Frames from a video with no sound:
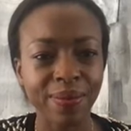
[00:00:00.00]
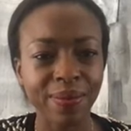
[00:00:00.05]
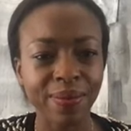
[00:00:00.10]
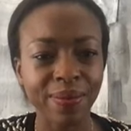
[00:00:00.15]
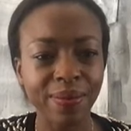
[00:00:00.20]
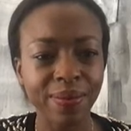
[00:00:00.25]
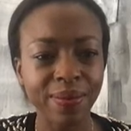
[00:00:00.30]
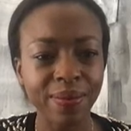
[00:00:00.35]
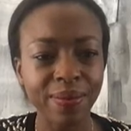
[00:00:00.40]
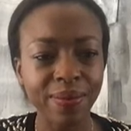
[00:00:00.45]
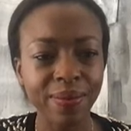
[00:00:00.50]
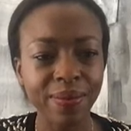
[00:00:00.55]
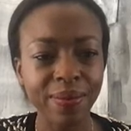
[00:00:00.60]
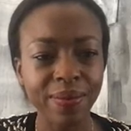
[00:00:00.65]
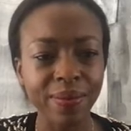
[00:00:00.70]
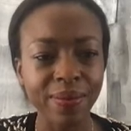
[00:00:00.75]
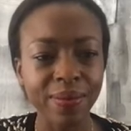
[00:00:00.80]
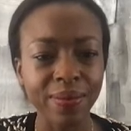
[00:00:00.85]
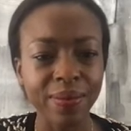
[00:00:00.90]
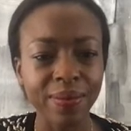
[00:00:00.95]

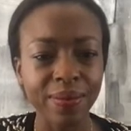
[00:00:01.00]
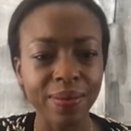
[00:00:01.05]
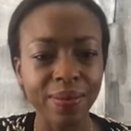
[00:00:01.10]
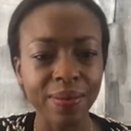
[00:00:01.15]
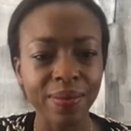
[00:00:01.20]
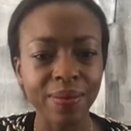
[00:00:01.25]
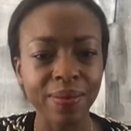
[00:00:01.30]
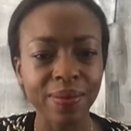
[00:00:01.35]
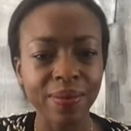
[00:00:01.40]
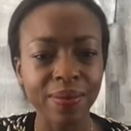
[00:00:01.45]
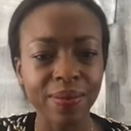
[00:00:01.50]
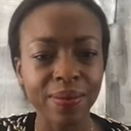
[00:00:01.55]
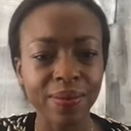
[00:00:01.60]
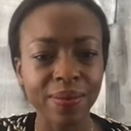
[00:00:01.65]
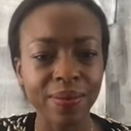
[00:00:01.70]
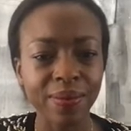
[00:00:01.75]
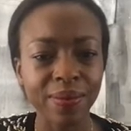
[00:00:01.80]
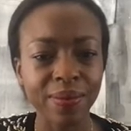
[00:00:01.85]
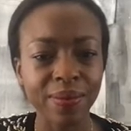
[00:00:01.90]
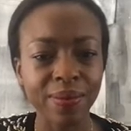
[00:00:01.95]

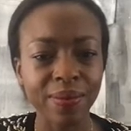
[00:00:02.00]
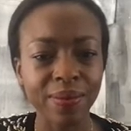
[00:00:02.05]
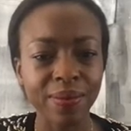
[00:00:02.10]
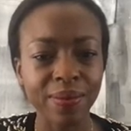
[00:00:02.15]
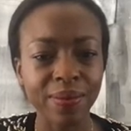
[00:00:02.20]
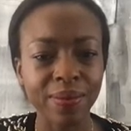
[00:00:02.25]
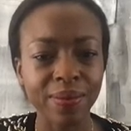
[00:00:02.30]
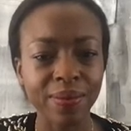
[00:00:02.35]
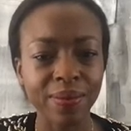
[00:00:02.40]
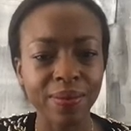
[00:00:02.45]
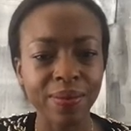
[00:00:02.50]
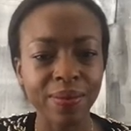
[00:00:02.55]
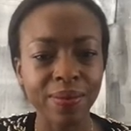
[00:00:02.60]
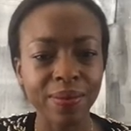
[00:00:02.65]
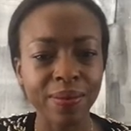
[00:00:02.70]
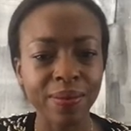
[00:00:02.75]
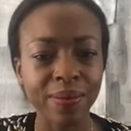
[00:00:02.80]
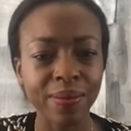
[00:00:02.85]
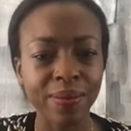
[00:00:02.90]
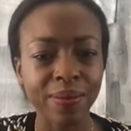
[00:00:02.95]

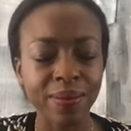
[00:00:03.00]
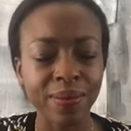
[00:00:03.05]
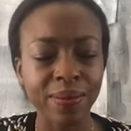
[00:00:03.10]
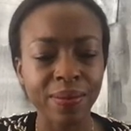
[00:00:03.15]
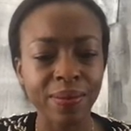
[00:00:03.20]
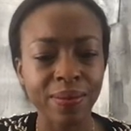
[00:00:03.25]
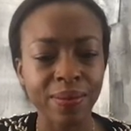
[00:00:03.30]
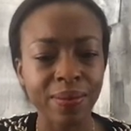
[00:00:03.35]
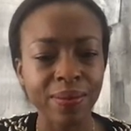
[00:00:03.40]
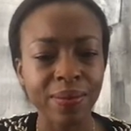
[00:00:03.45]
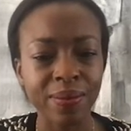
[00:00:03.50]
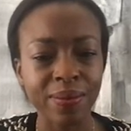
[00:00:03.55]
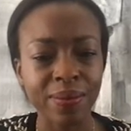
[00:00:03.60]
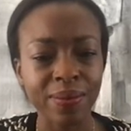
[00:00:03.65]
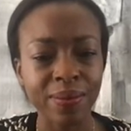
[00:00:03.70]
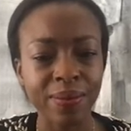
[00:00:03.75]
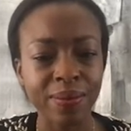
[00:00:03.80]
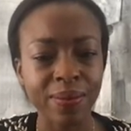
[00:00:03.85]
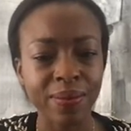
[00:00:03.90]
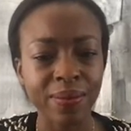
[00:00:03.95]

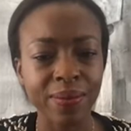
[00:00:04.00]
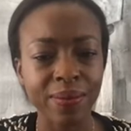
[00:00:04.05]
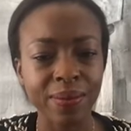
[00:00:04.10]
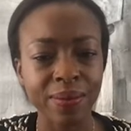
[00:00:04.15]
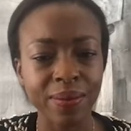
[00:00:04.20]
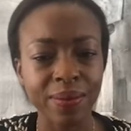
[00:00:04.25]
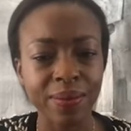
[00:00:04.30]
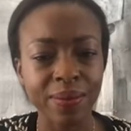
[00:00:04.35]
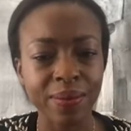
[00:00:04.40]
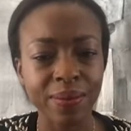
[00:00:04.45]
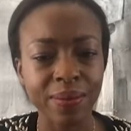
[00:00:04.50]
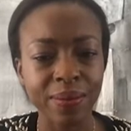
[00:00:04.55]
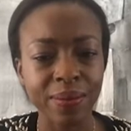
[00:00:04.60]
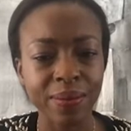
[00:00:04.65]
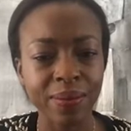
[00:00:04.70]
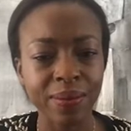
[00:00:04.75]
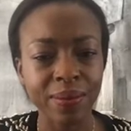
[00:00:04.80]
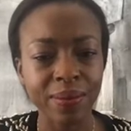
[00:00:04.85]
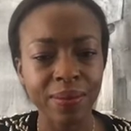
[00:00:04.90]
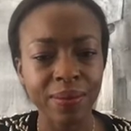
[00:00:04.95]

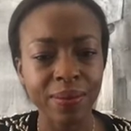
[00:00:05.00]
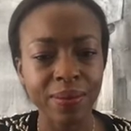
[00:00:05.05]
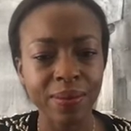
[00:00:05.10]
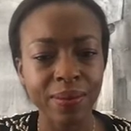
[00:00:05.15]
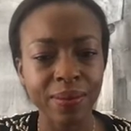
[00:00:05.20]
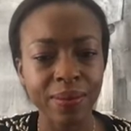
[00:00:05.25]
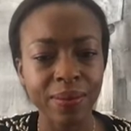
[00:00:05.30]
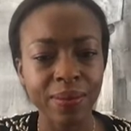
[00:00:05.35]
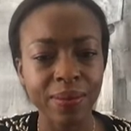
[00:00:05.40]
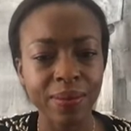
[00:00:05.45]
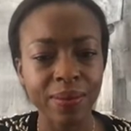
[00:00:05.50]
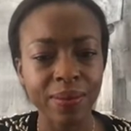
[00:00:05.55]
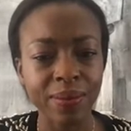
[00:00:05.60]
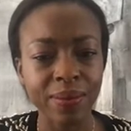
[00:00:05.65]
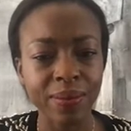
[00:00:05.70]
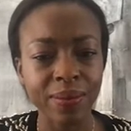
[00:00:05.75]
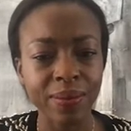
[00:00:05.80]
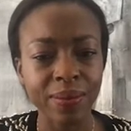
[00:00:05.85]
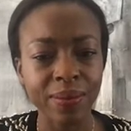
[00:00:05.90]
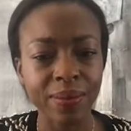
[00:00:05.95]

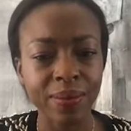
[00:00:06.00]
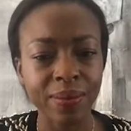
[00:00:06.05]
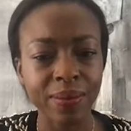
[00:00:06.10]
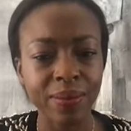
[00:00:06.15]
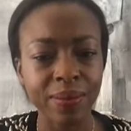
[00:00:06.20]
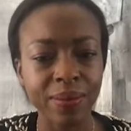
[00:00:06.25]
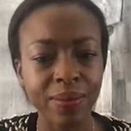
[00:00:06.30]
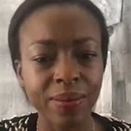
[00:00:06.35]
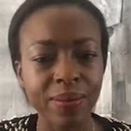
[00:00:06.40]
[no speech]